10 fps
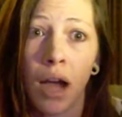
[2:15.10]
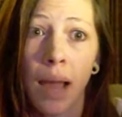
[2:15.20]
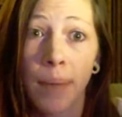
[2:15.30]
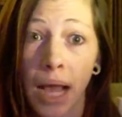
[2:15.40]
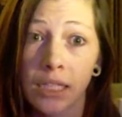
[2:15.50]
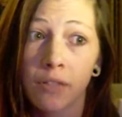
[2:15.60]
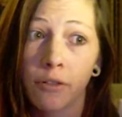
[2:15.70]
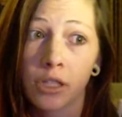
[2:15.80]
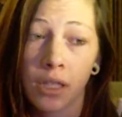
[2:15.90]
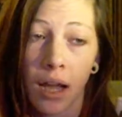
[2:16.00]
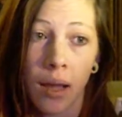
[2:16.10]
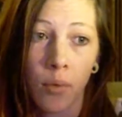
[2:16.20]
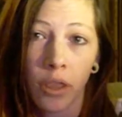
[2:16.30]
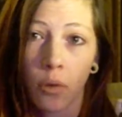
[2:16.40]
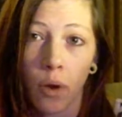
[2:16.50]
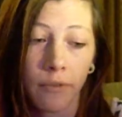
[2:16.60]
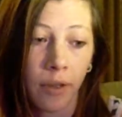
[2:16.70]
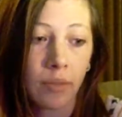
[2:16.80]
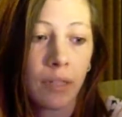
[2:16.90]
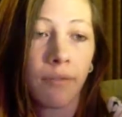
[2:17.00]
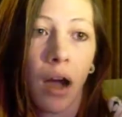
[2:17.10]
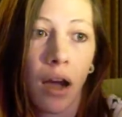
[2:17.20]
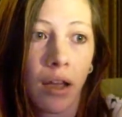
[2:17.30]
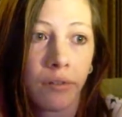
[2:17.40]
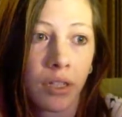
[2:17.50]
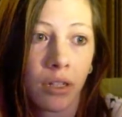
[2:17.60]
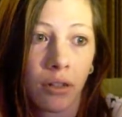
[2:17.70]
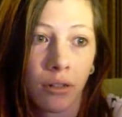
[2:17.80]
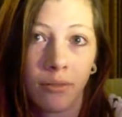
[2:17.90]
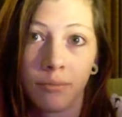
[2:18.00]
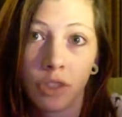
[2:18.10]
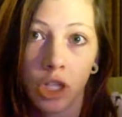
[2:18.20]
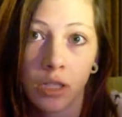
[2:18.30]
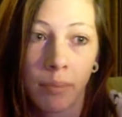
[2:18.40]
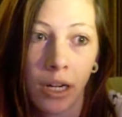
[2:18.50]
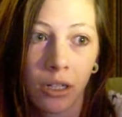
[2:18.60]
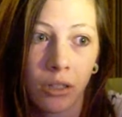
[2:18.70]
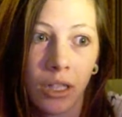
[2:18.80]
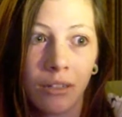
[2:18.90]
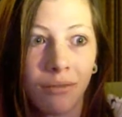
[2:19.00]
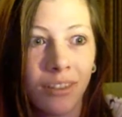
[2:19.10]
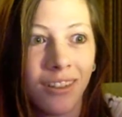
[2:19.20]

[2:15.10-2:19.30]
I passed the first time with a 155, so just barely.